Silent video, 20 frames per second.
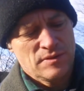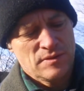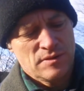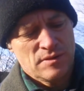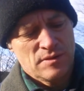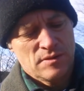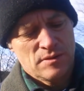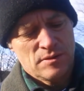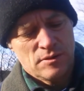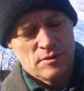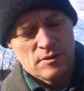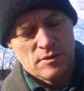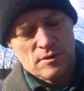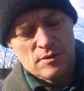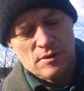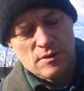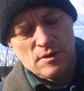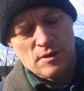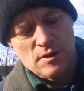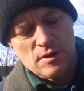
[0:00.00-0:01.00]

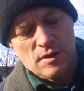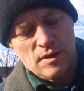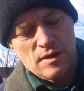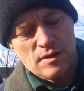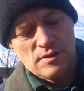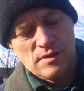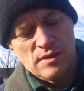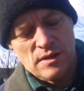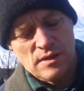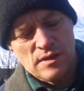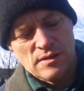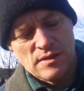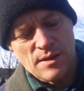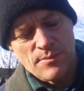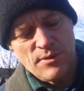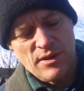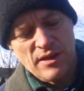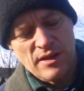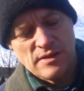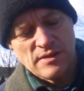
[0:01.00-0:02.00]
Let's see,
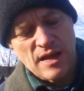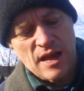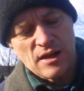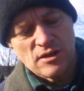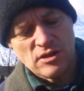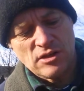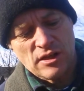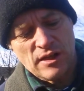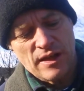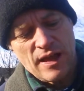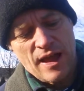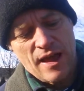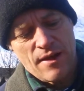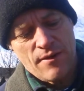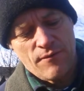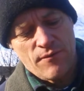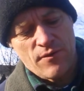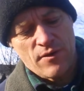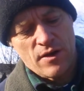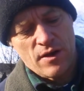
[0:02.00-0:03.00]
some of these actually
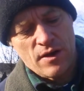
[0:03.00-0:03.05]
have